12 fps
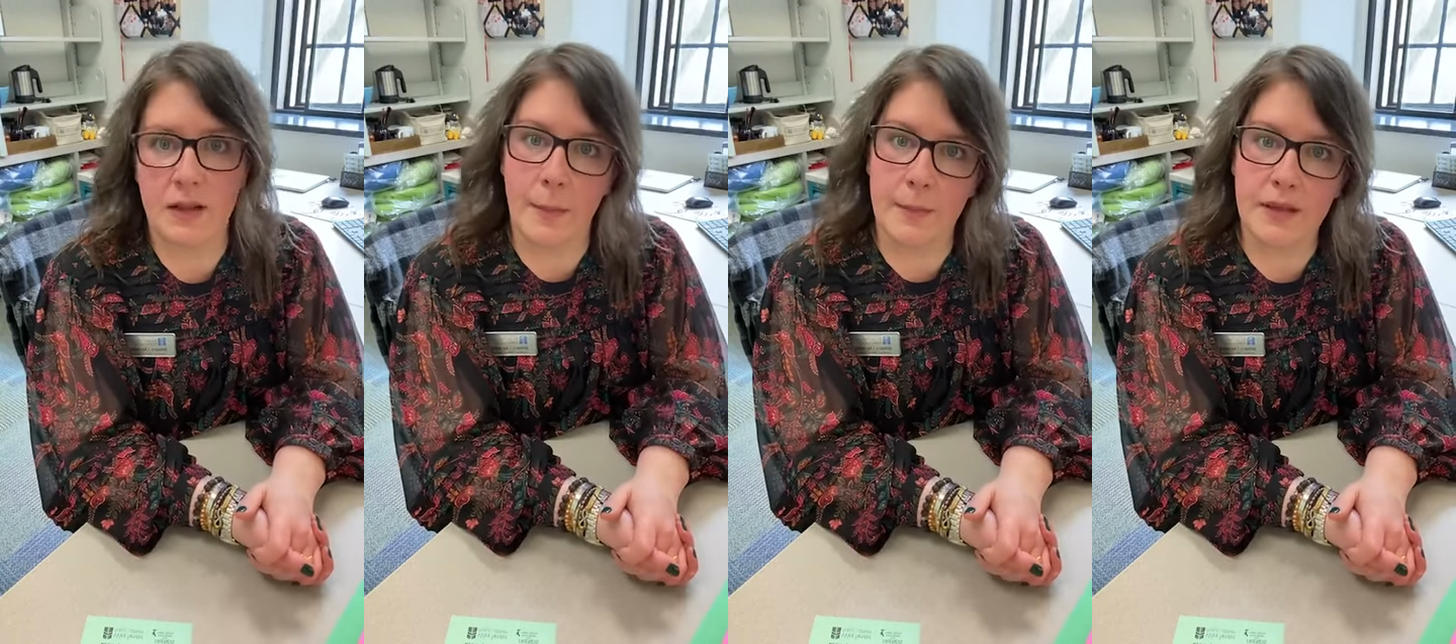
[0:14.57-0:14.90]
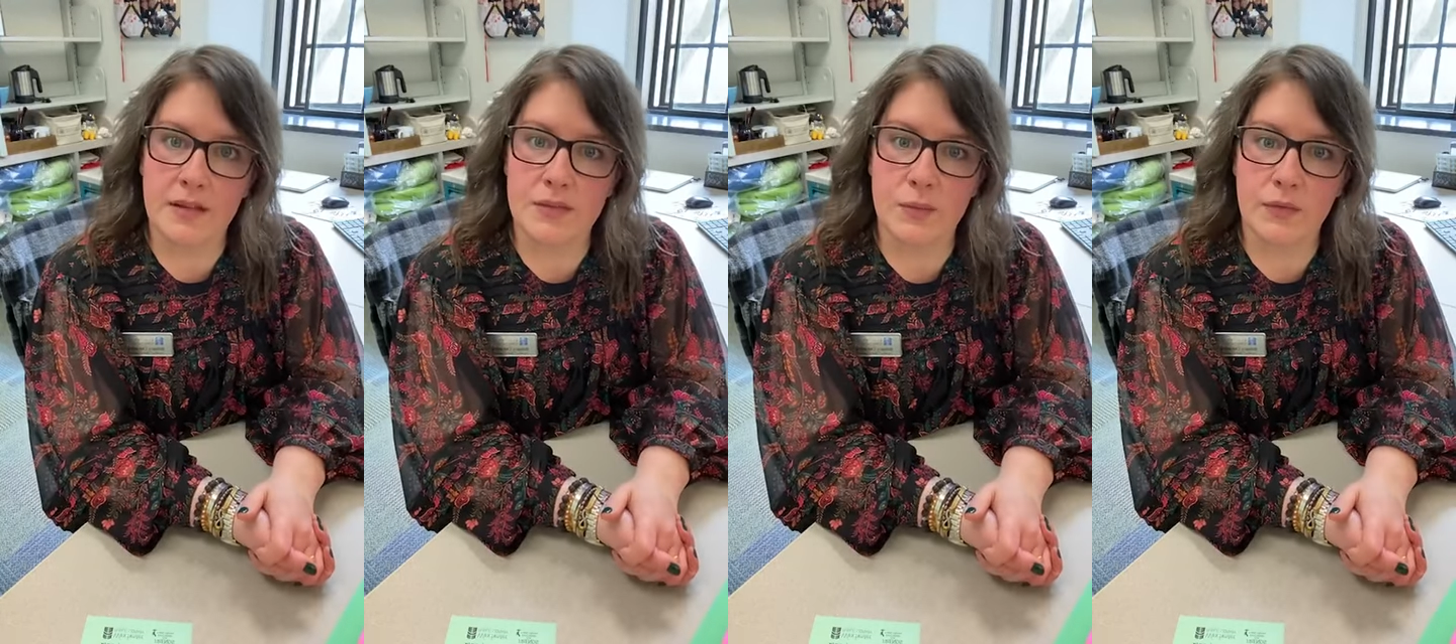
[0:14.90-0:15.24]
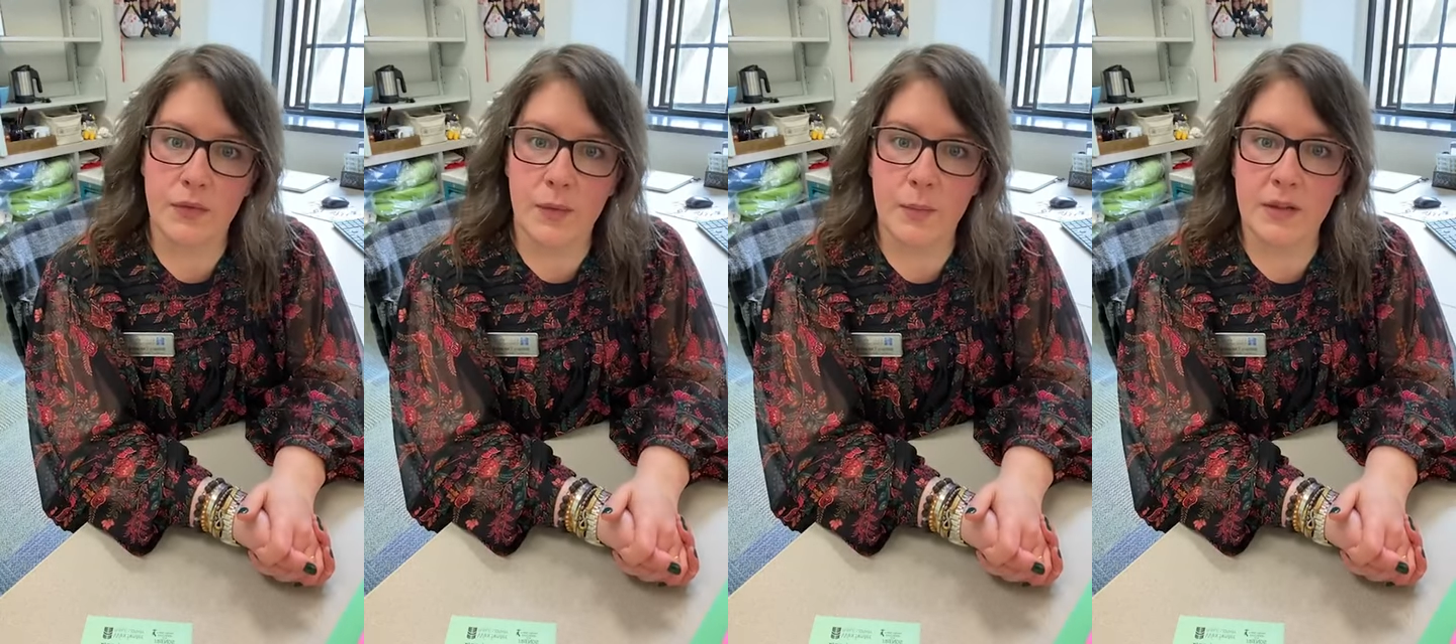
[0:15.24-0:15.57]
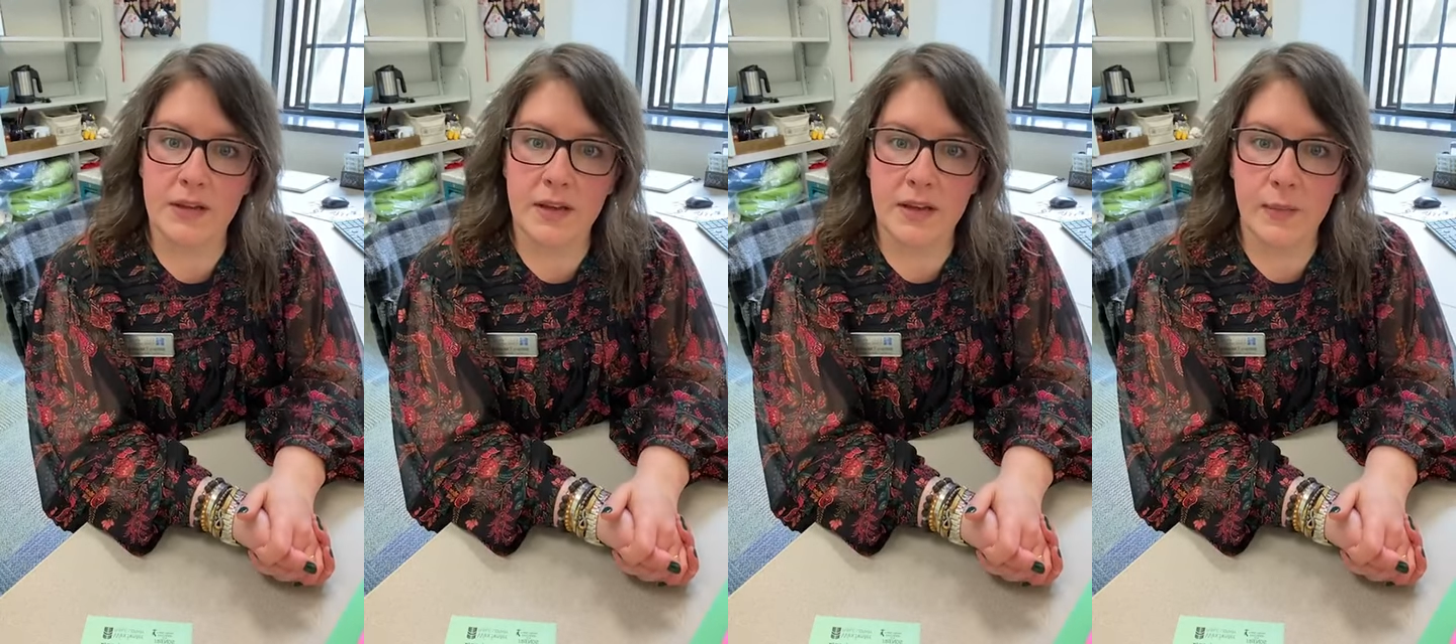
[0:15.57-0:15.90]
not because we're
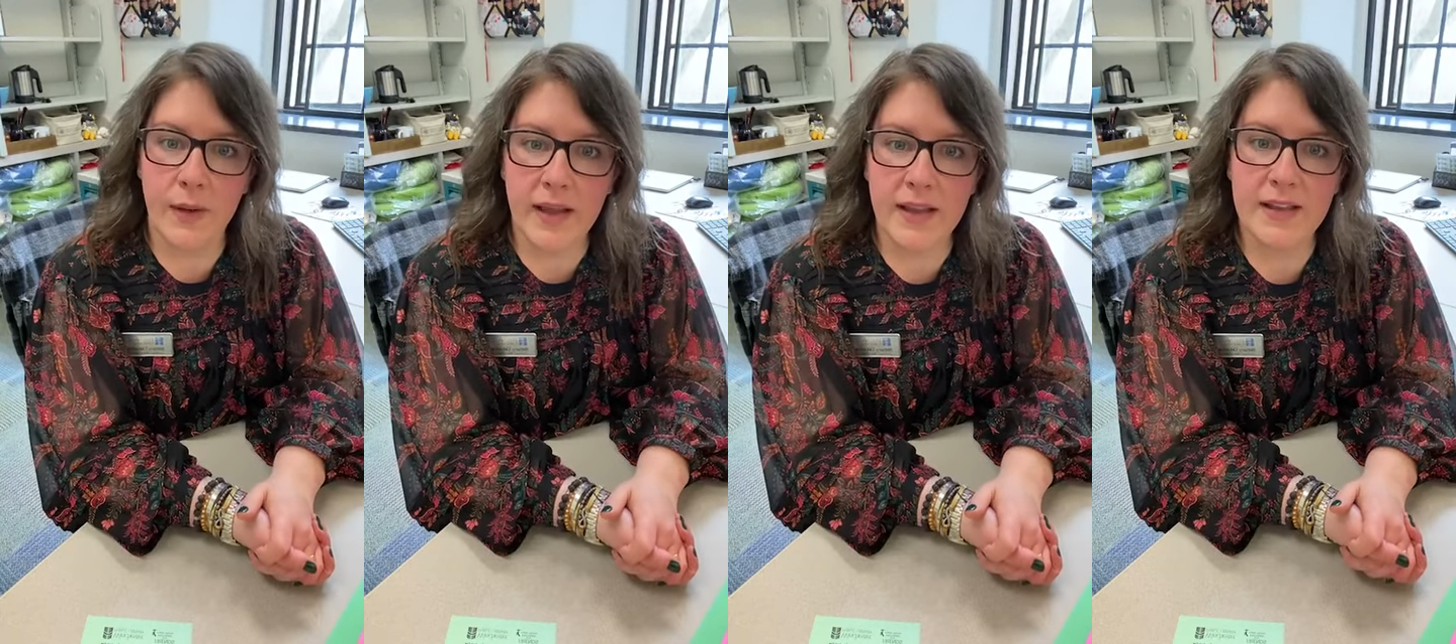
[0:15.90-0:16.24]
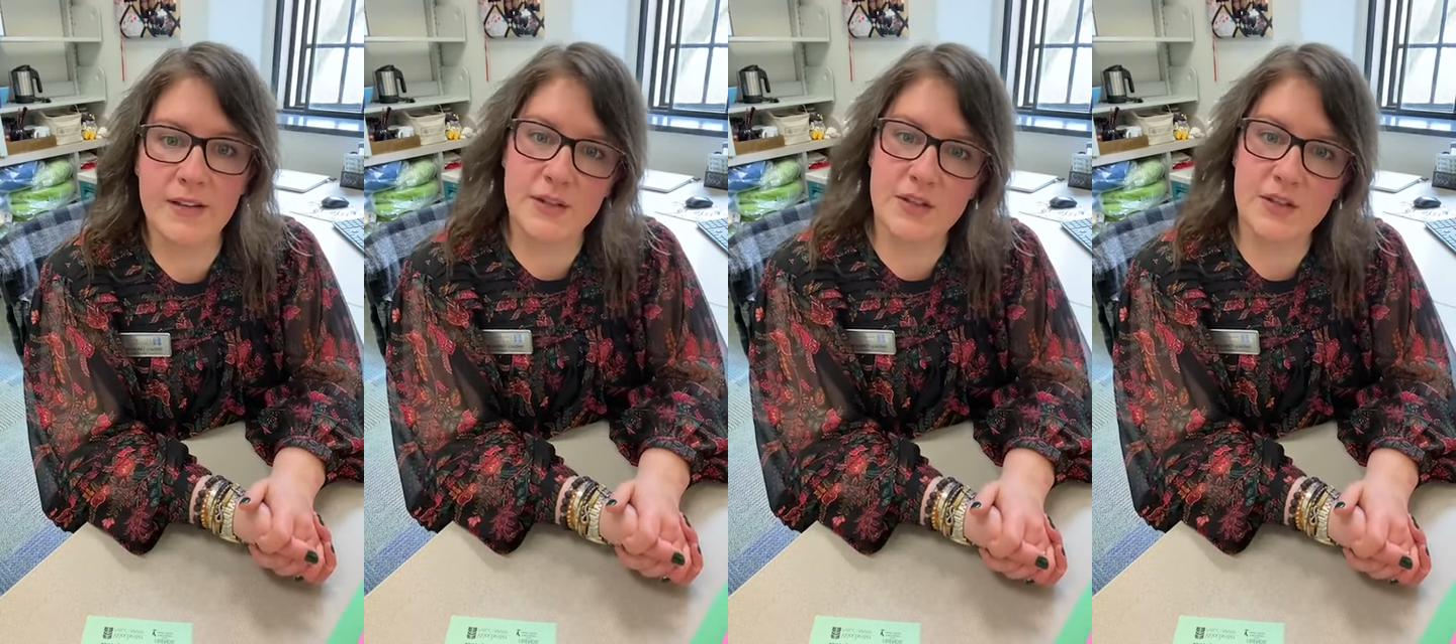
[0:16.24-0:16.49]
formal in any way,